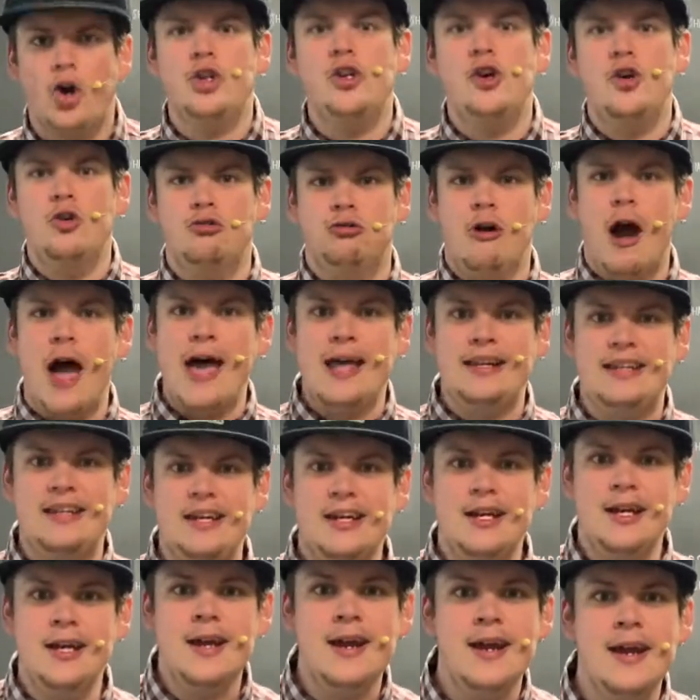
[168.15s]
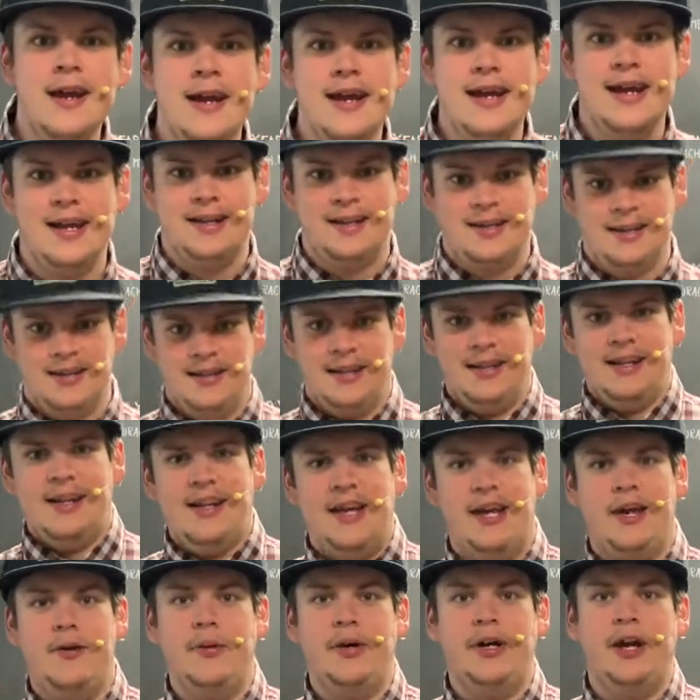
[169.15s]
you ready?
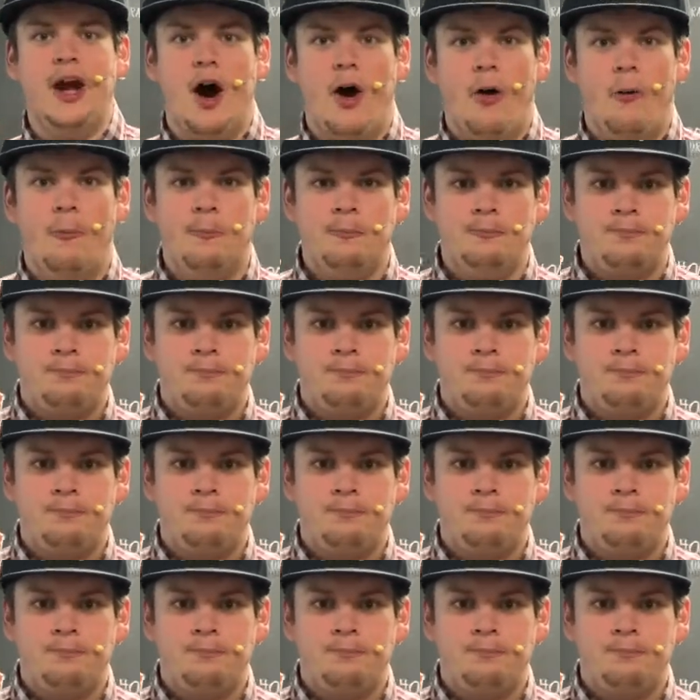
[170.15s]
Here we go.